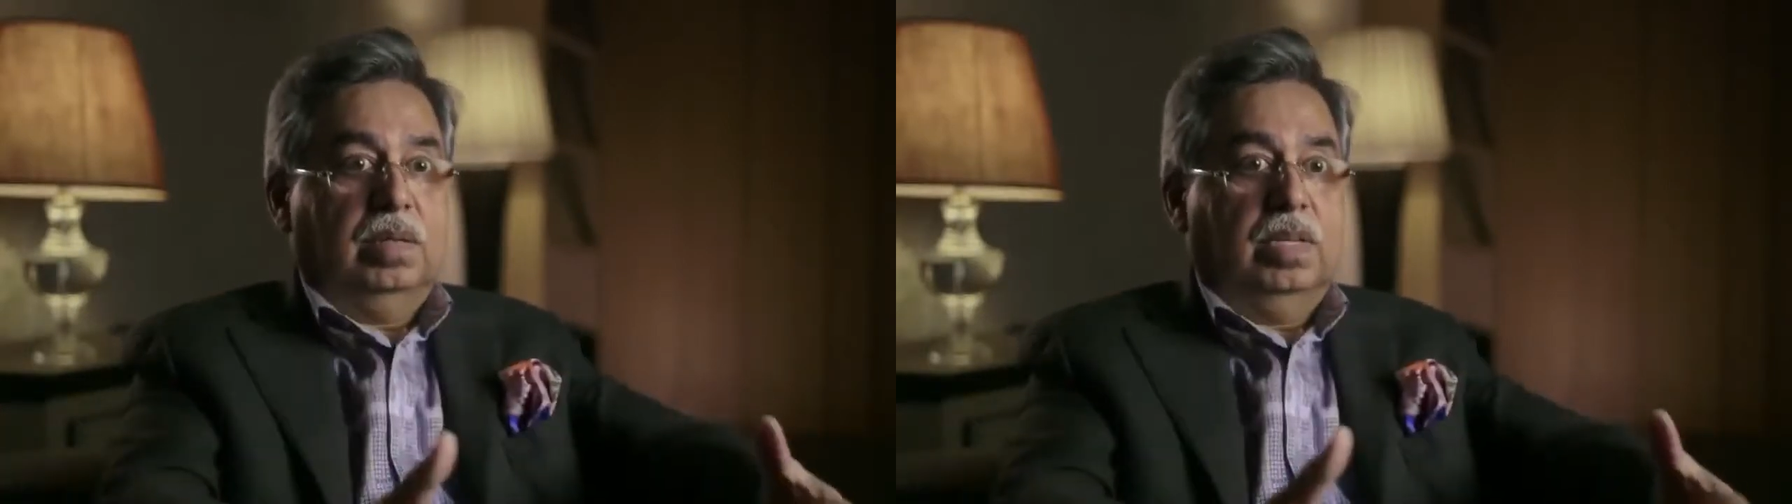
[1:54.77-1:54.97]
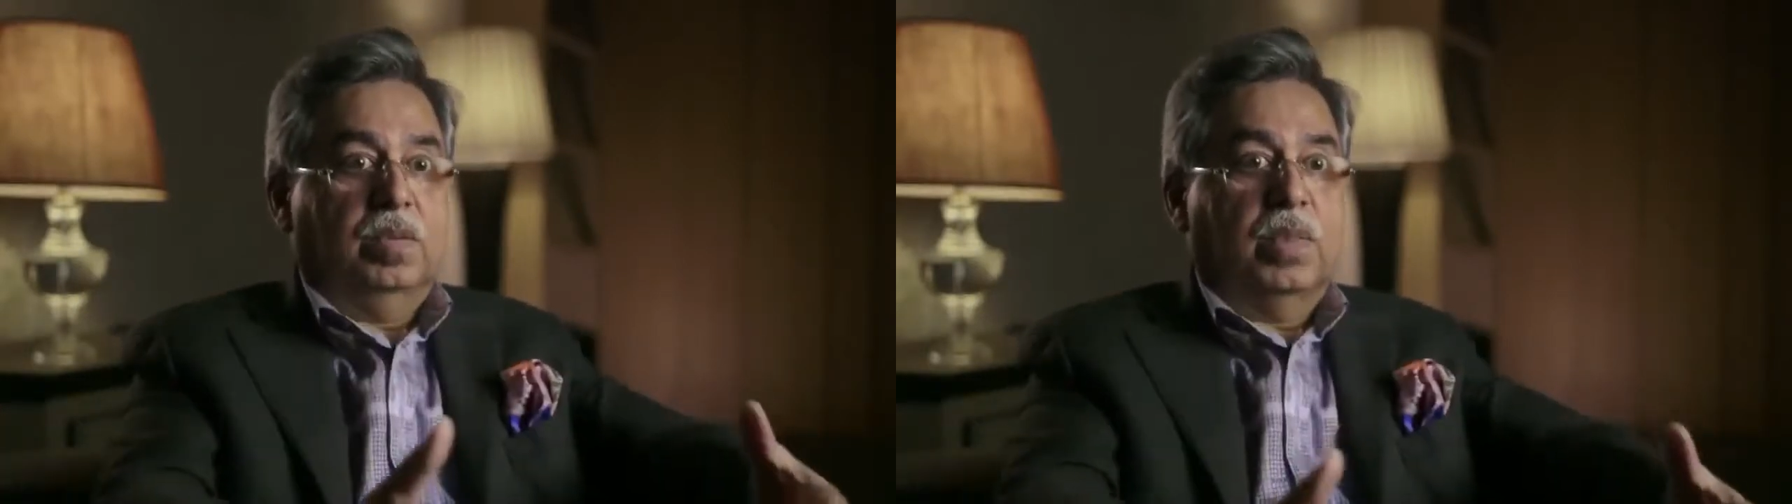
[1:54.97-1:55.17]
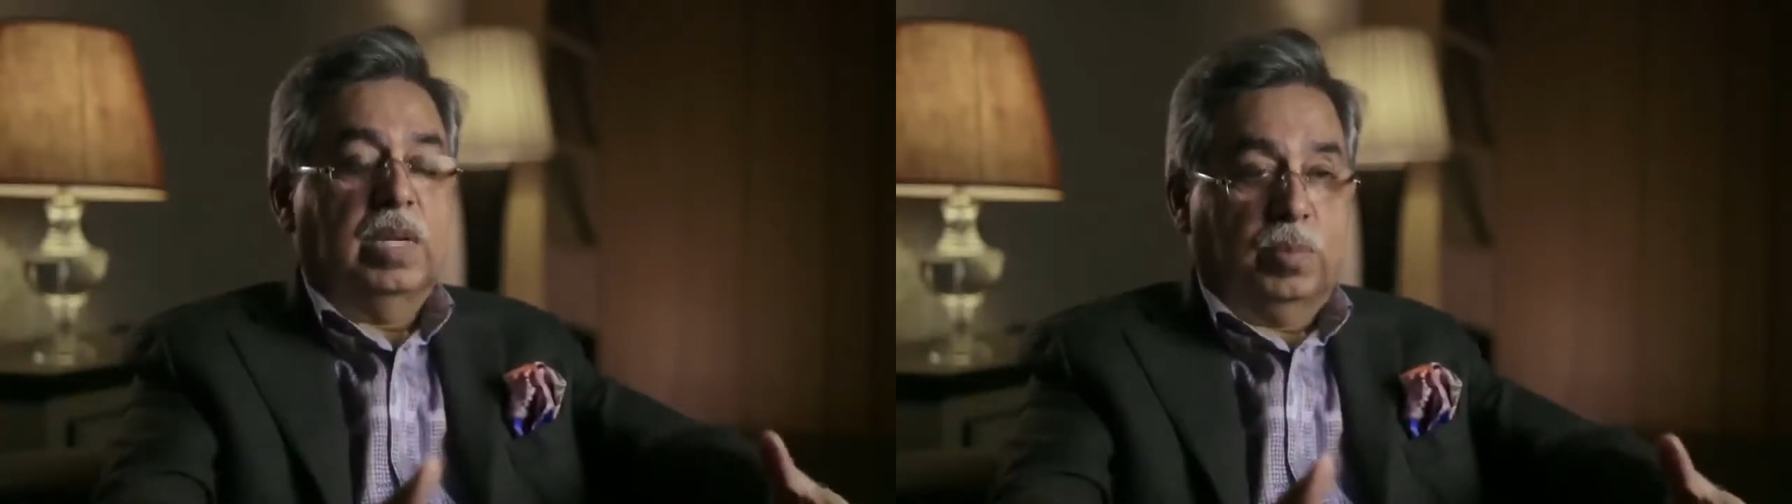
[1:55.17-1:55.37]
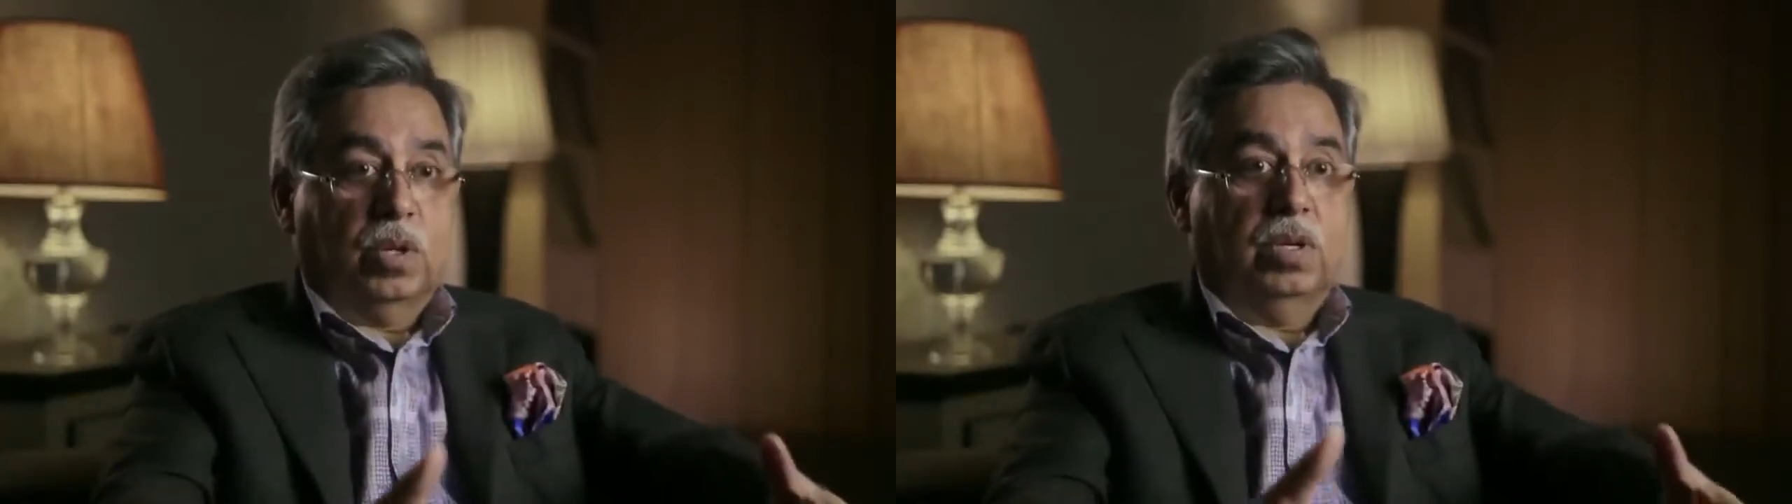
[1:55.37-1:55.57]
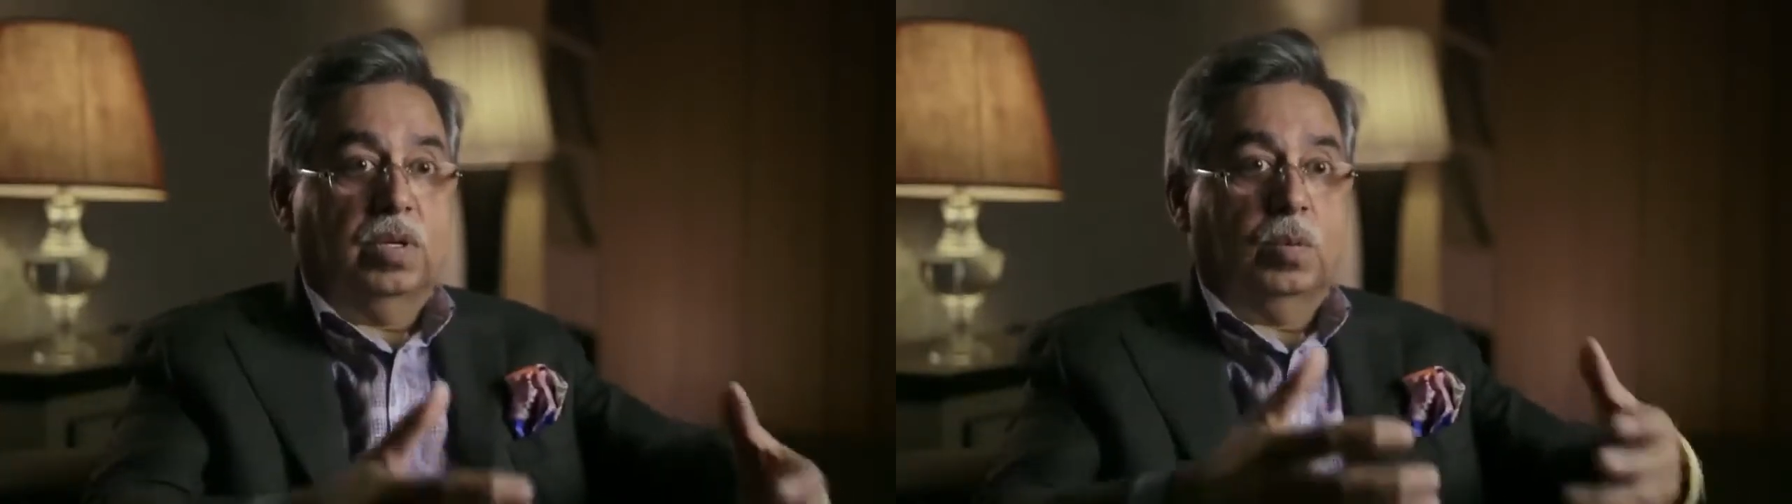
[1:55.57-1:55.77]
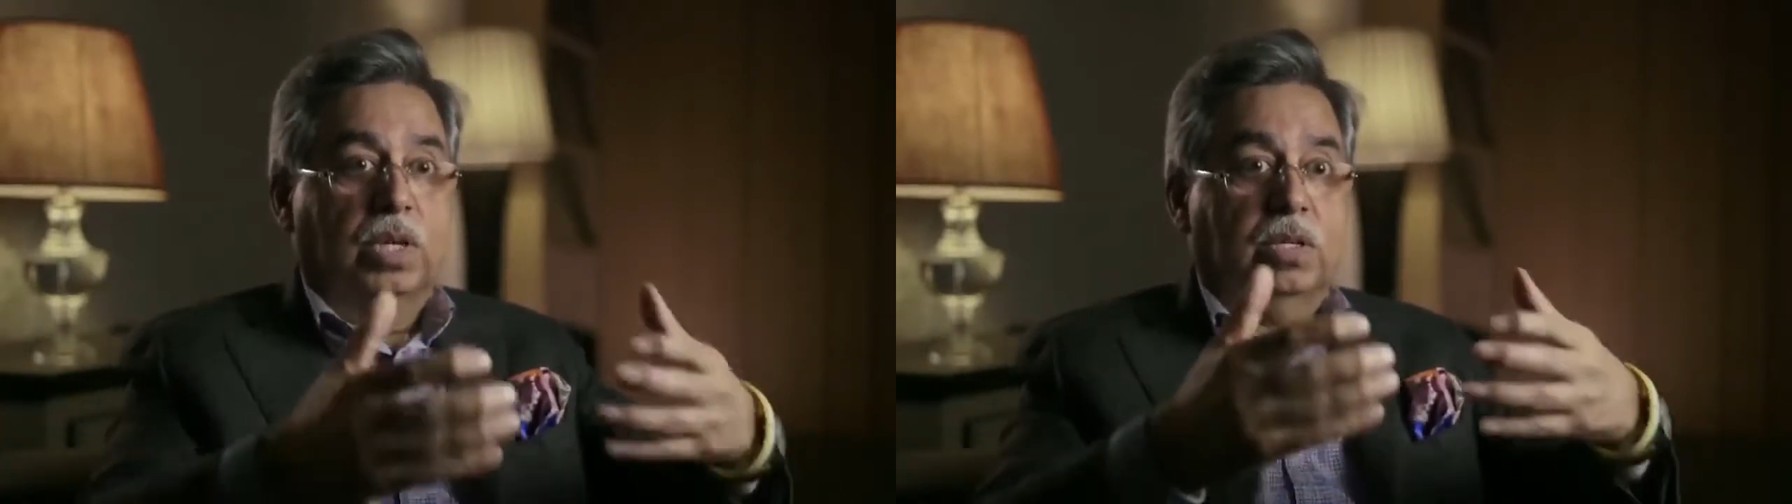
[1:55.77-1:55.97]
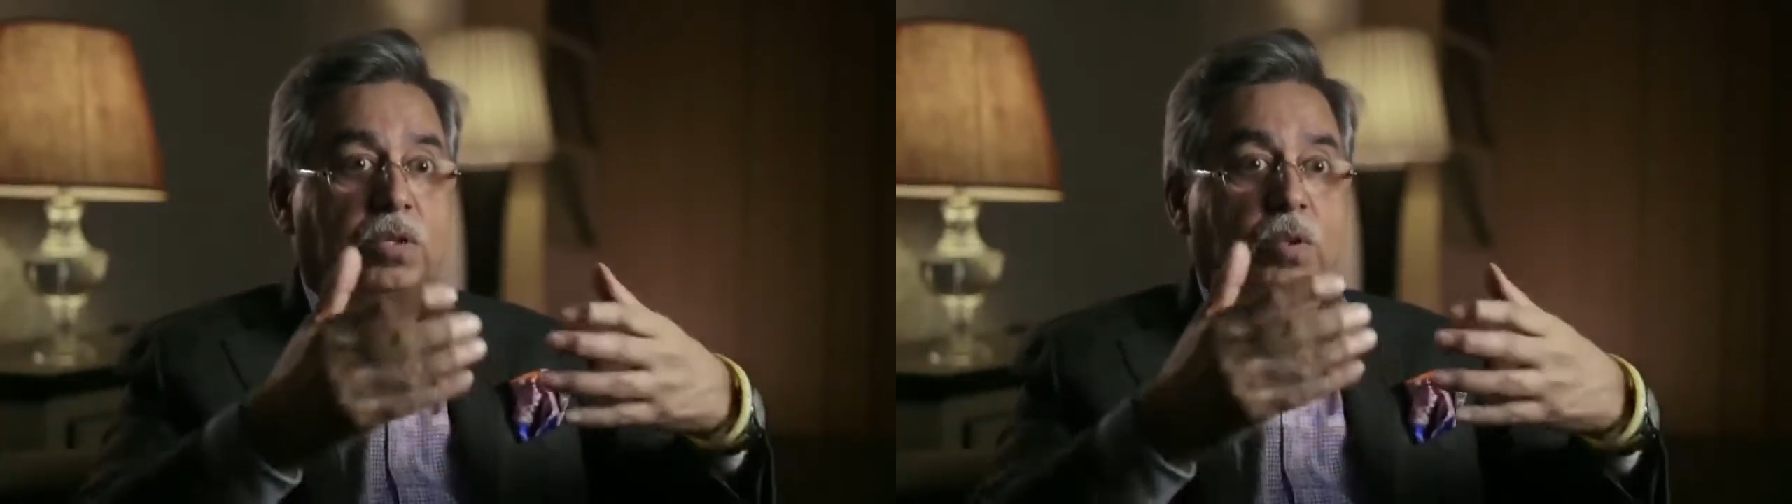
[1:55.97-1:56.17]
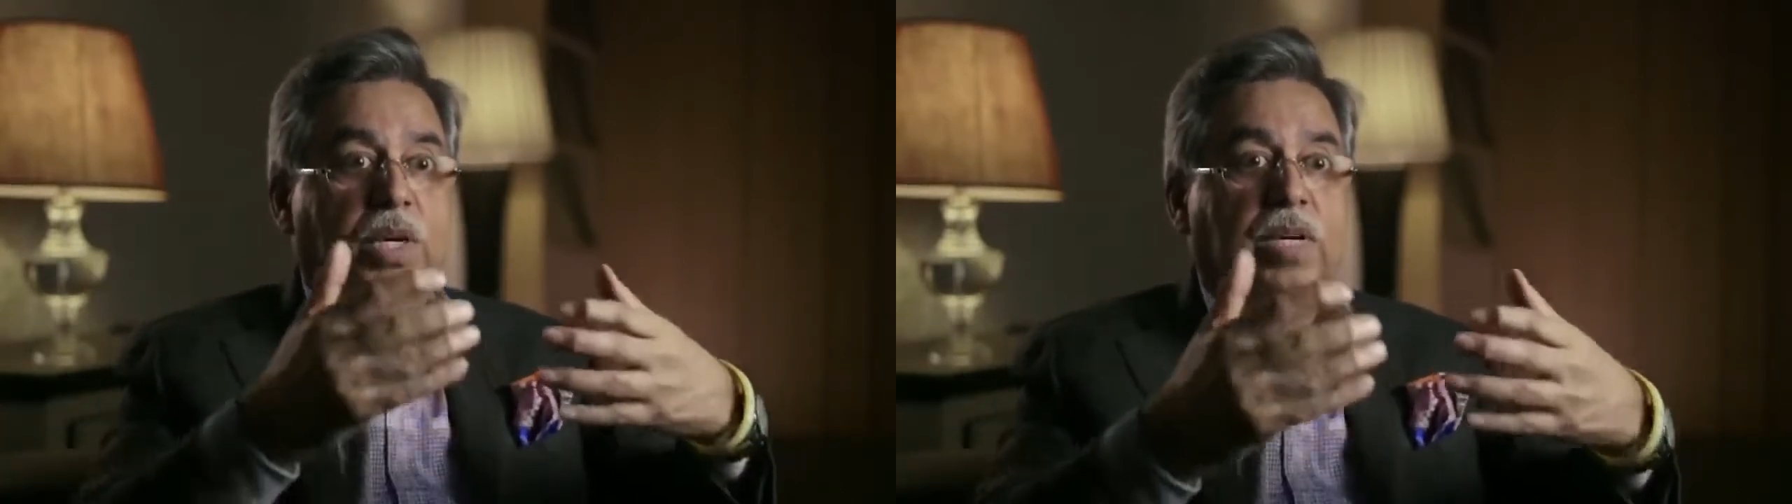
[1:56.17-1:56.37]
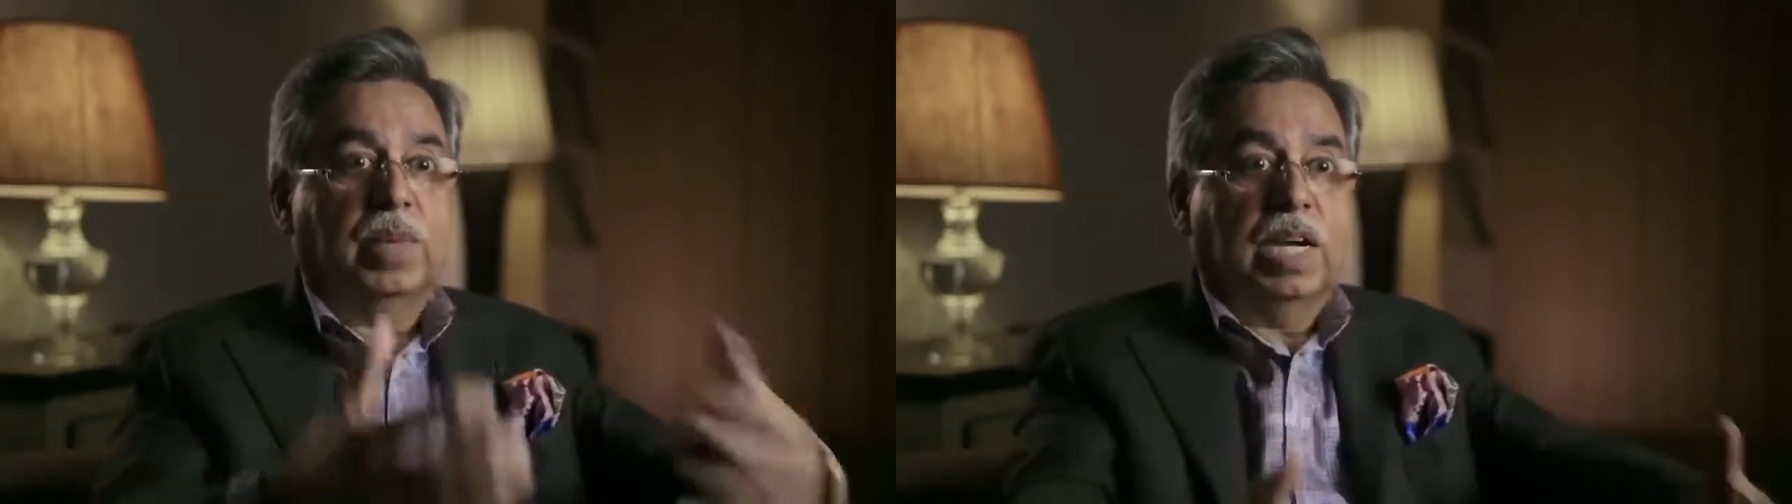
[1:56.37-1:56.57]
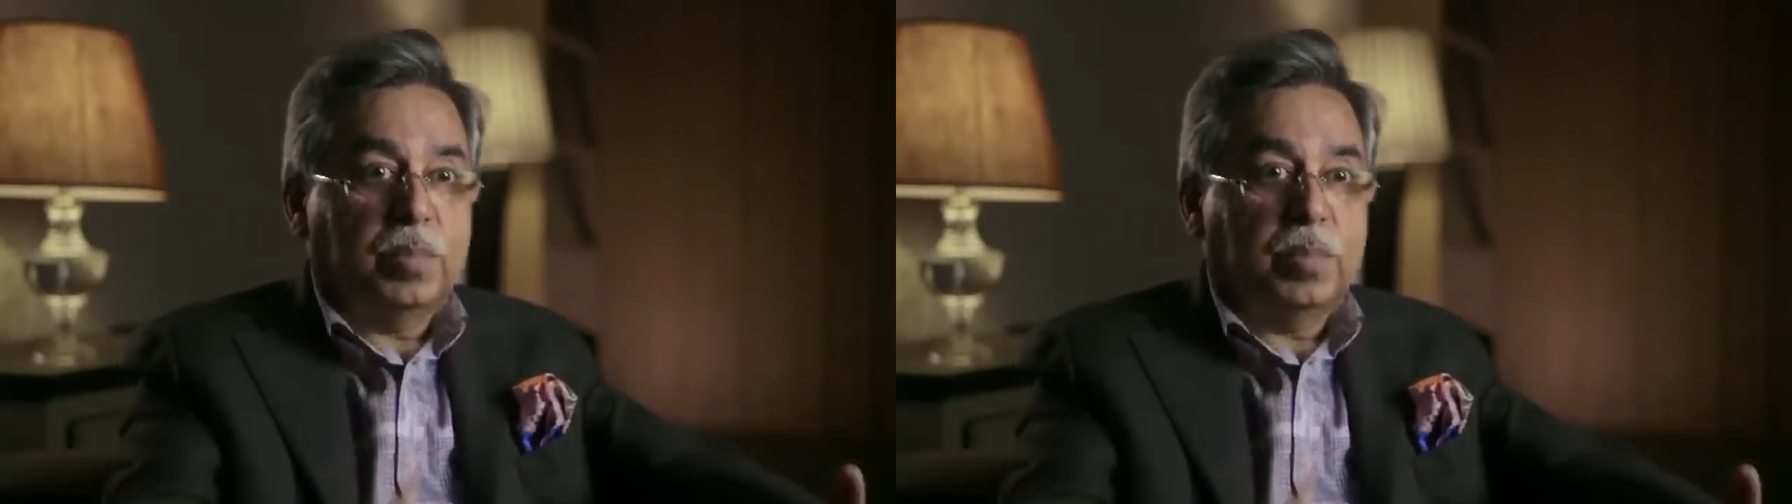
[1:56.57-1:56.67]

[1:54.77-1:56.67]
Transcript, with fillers: is my product, why don't you buy my